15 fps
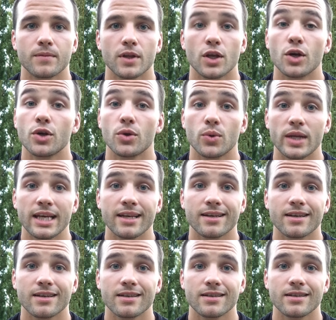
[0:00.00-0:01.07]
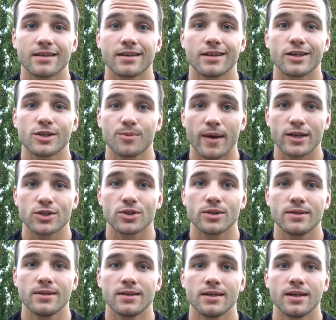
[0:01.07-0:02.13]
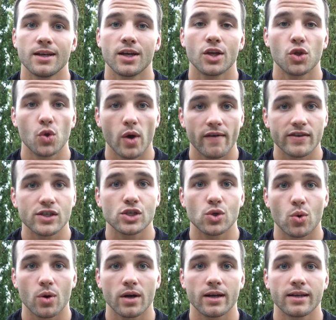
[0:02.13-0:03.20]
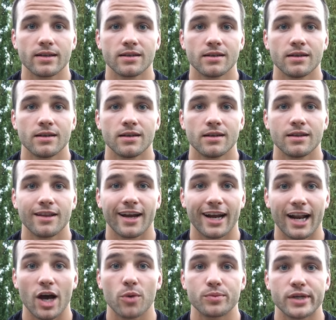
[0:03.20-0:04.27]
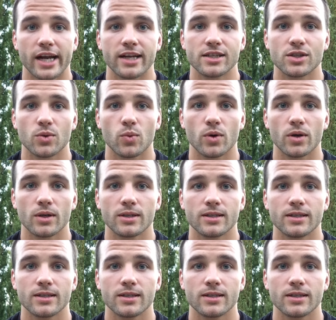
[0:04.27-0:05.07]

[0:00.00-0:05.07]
You're unique. You're special. You have a story that can help change the world.